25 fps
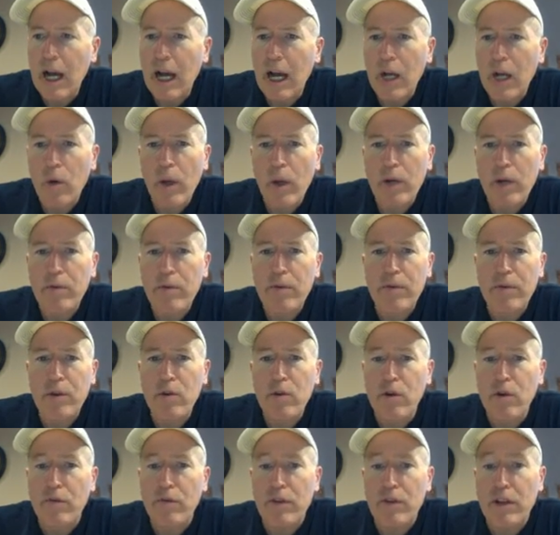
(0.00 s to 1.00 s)
Quick
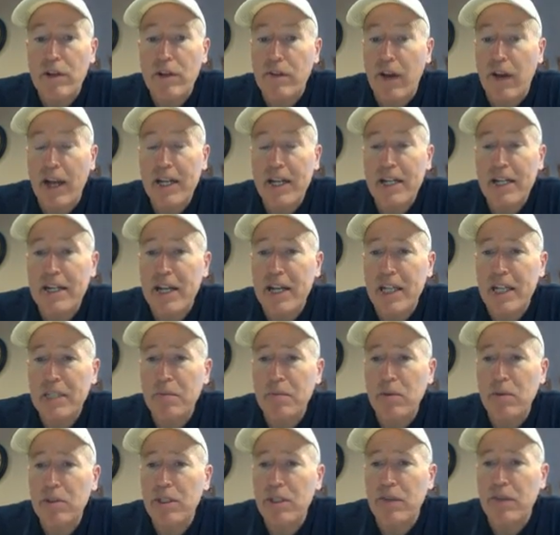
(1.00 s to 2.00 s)
review of dividing
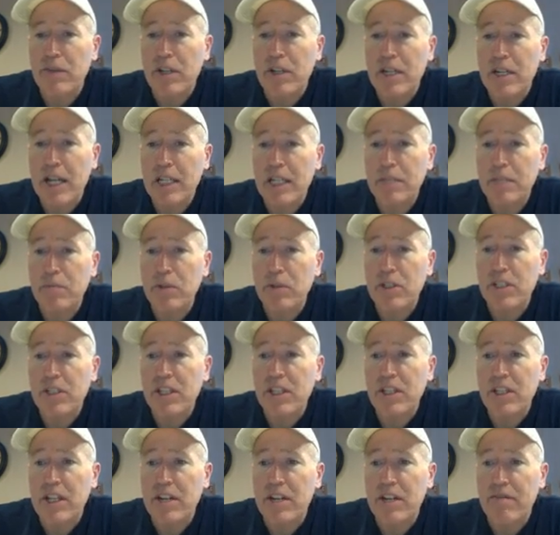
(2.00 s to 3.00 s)
decimals. If the decimal is
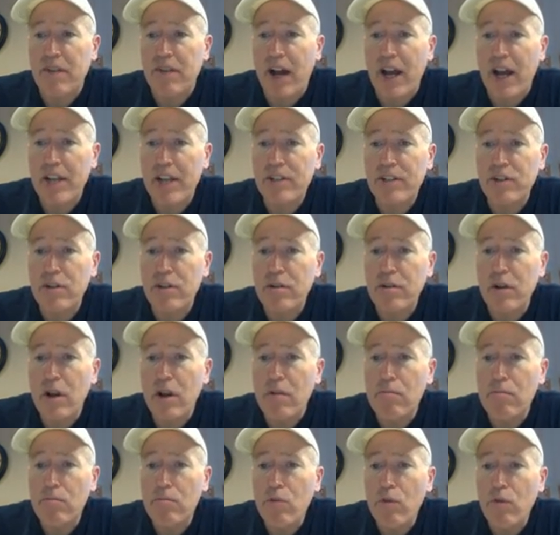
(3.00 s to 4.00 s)
in the divisor,
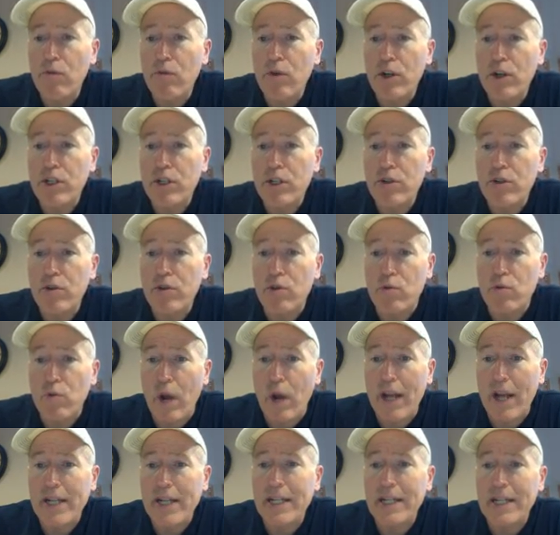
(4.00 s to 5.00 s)
move it to the
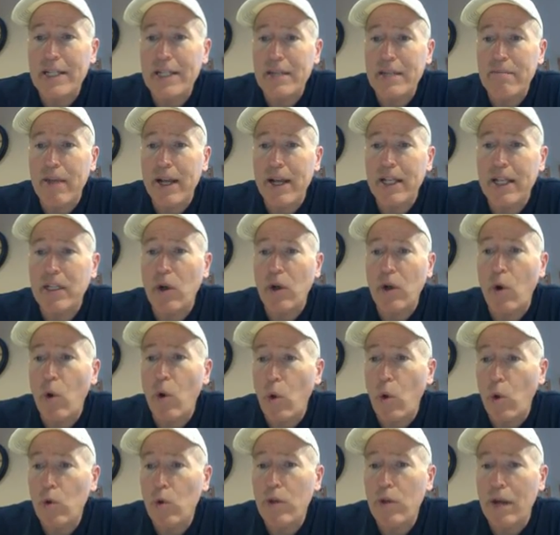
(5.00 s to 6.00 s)
right to make it a
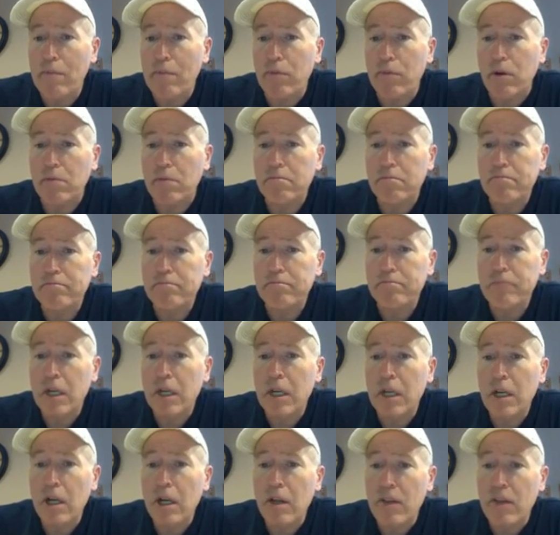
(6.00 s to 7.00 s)
whole number.
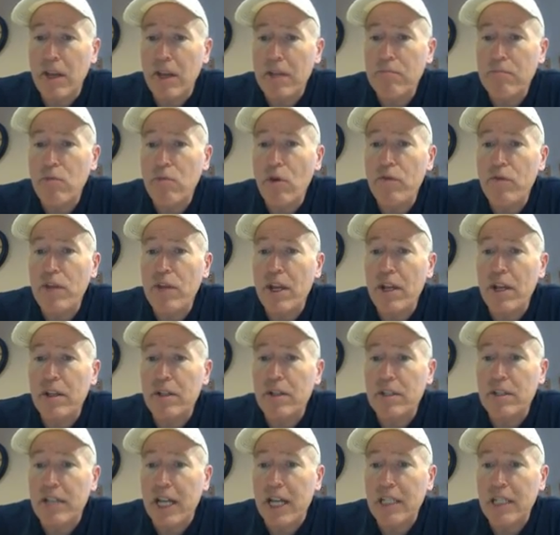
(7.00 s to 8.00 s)
Then move
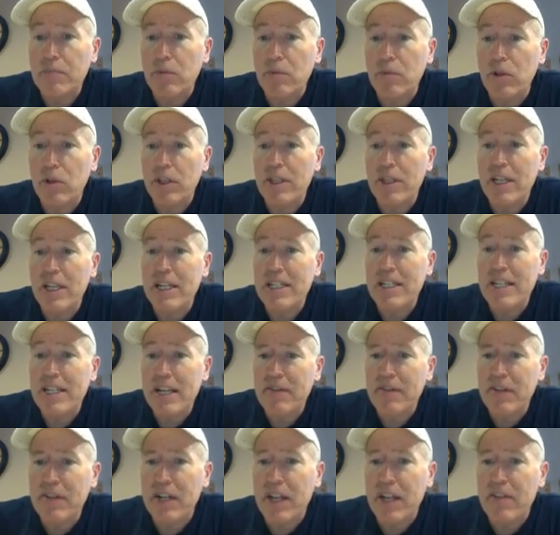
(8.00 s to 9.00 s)
the decimal in the
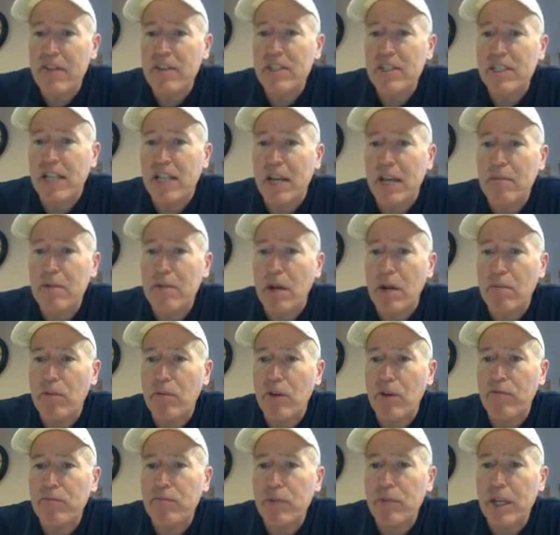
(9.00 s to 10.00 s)
dividend the same
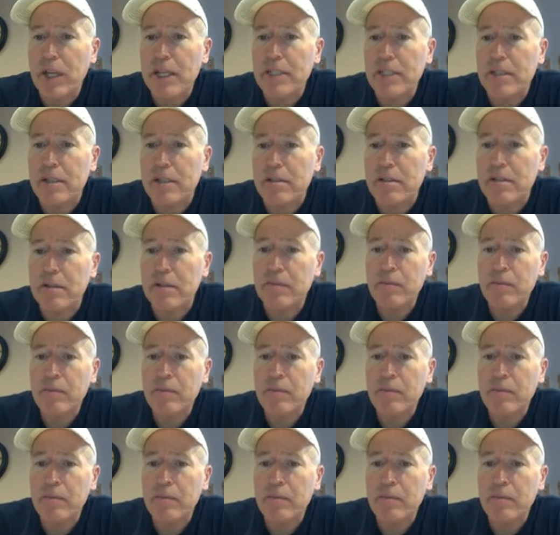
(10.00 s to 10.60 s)
number of places.